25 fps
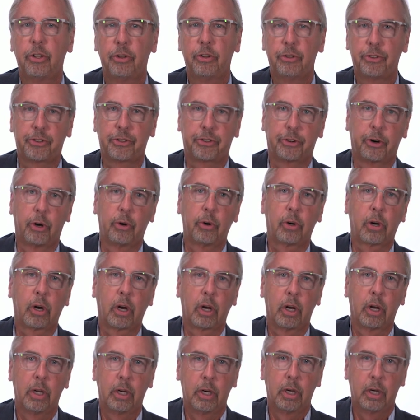stroke,
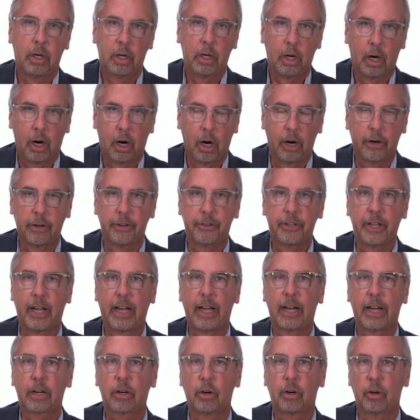heart
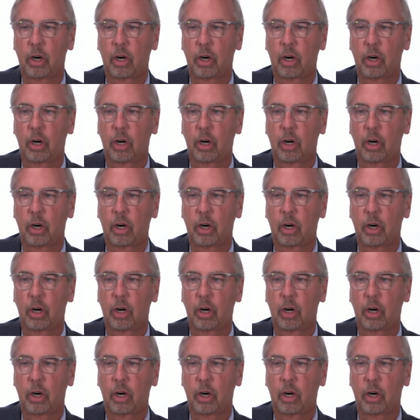attack,